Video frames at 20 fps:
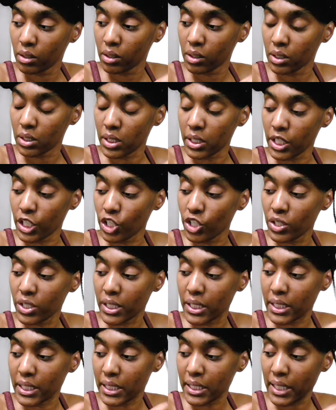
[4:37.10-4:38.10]
continue
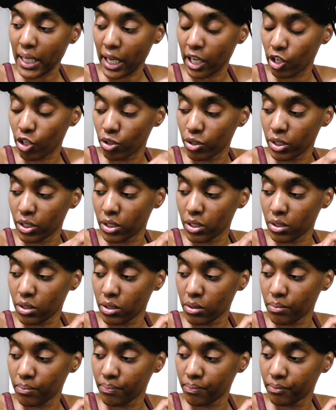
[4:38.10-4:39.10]
to detangle
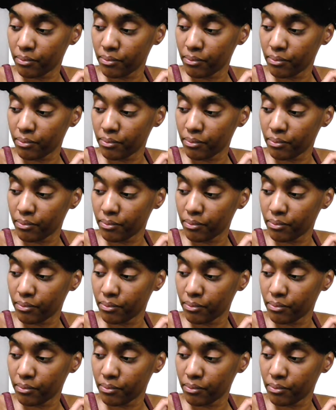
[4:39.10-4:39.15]
this.